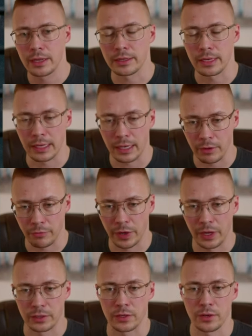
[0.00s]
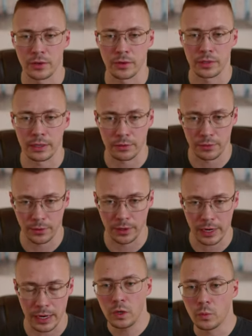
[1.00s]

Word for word: then key file two, then three,